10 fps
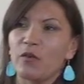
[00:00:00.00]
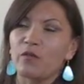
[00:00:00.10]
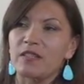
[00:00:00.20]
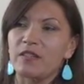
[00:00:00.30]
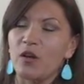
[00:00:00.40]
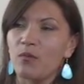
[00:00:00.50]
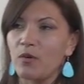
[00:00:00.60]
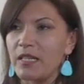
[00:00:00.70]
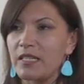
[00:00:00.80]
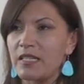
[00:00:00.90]
for
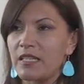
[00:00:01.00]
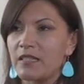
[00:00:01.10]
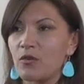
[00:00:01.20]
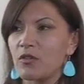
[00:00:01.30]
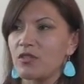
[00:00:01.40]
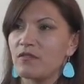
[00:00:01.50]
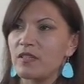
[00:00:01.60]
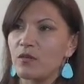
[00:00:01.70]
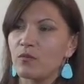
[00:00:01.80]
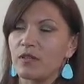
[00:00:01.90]
ceremony season or to
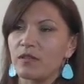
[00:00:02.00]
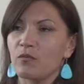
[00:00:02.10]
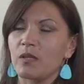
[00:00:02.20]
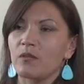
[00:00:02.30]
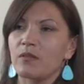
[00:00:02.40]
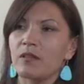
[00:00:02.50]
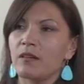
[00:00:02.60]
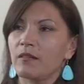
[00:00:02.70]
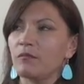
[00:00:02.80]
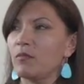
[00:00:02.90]
visit with
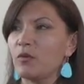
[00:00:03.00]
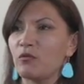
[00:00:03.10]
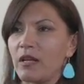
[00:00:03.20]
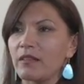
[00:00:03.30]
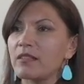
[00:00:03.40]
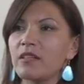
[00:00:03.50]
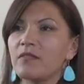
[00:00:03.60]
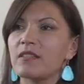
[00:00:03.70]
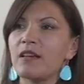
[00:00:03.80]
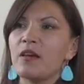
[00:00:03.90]

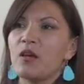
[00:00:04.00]
relatives.